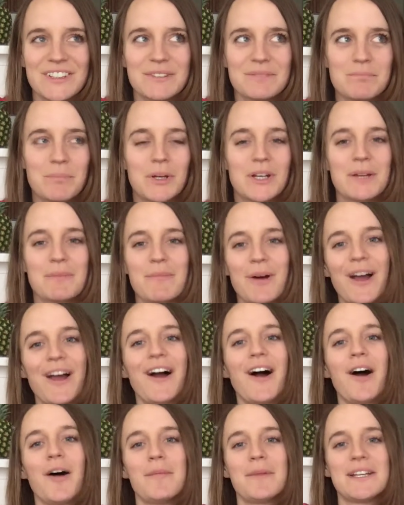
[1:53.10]
put in my
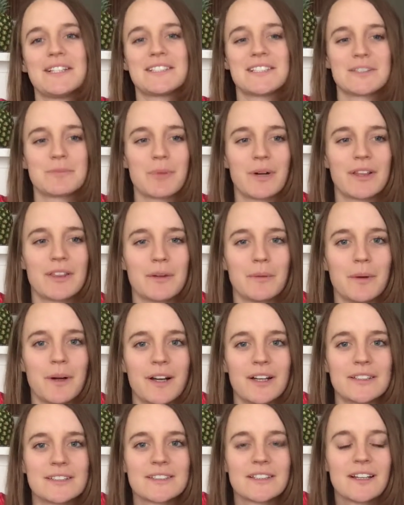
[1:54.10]
army to spread the
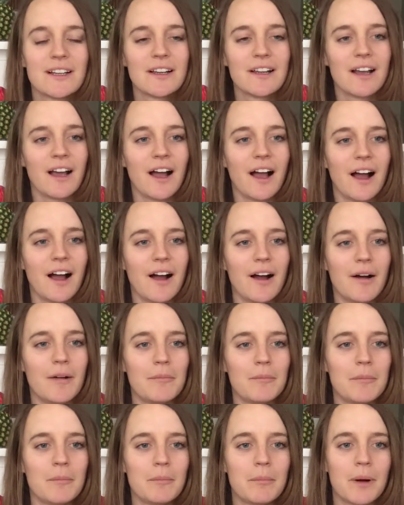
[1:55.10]
words.
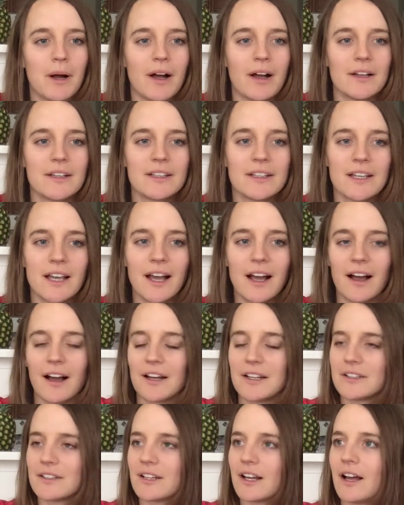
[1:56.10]
But
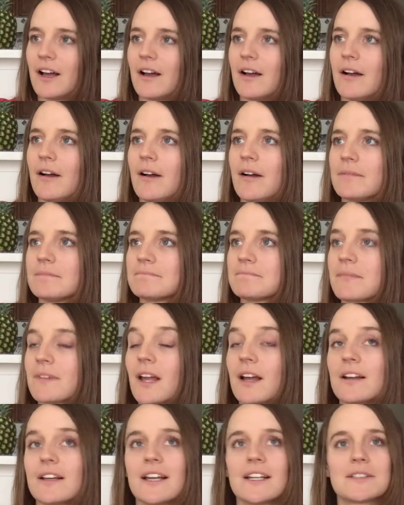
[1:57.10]
yeah,
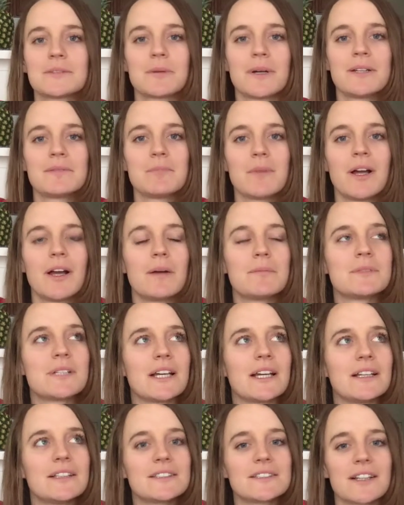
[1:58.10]
I guess where's my
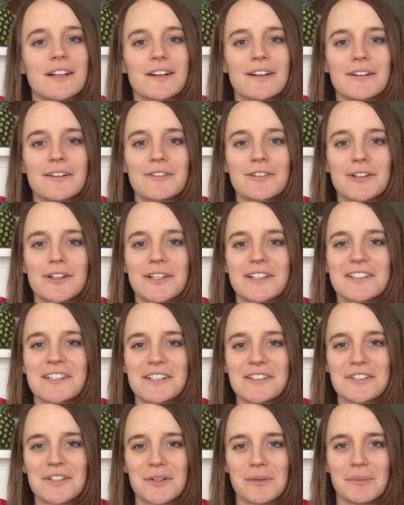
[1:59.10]
update? So I've already
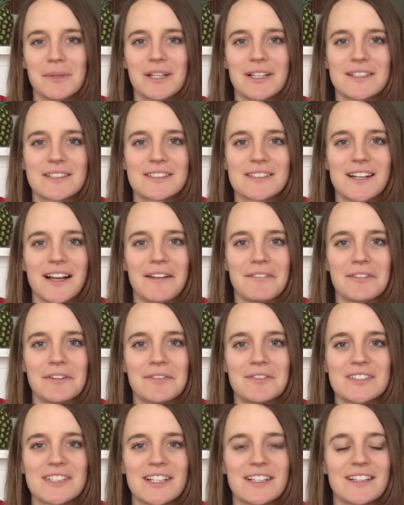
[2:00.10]
done 2 minutes and I haven't
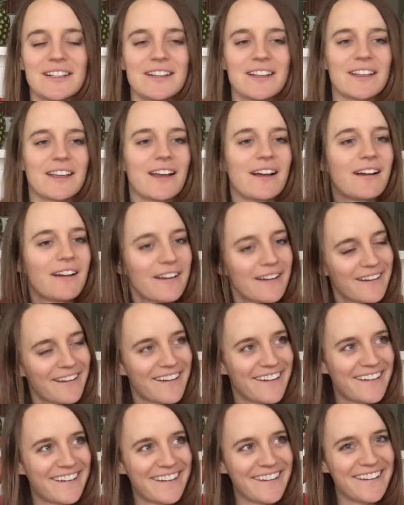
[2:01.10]
even said anything
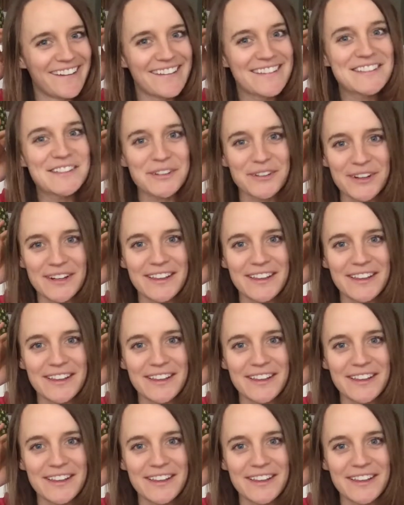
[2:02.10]
yet. Sorry,